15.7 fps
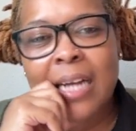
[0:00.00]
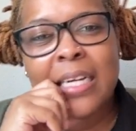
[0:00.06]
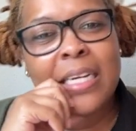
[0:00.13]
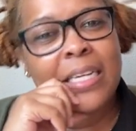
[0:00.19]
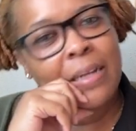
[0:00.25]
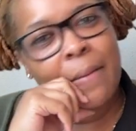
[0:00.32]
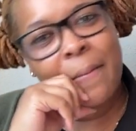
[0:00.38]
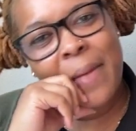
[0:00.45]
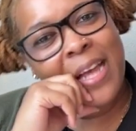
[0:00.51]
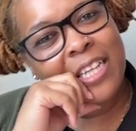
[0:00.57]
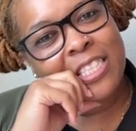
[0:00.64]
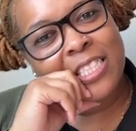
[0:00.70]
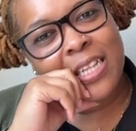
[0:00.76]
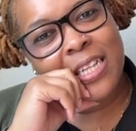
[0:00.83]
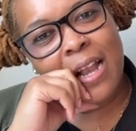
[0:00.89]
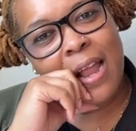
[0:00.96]
couldn't
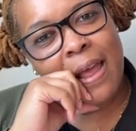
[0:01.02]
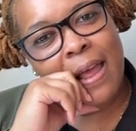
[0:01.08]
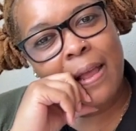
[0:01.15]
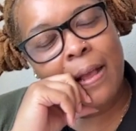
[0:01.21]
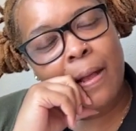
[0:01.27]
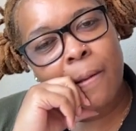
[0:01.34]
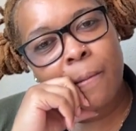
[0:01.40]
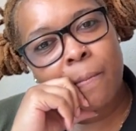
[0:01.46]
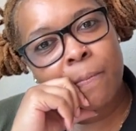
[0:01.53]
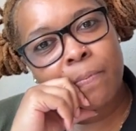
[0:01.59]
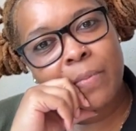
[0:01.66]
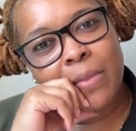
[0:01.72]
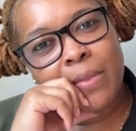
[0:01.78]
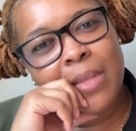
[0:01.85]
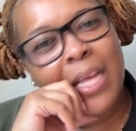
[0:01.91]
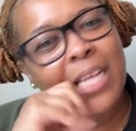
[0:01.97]
imagine, like,
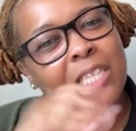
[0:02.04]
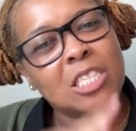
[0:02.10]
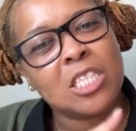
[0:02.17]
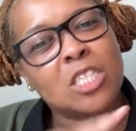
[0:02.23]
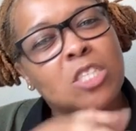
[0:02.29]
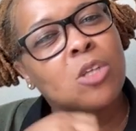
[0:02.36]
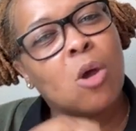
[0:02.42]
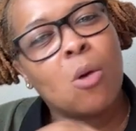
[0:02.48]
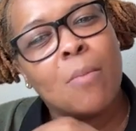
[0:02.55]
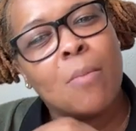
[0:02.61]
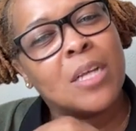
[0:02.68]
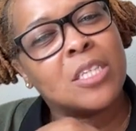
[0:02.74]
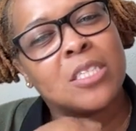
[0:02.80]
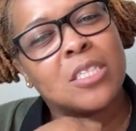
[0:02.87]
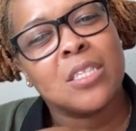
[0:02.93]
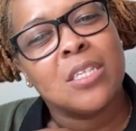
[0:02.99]
there's just so
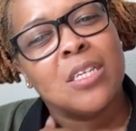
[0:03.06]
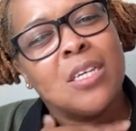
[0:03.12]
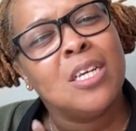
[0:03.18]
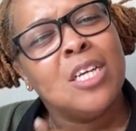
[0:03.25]
much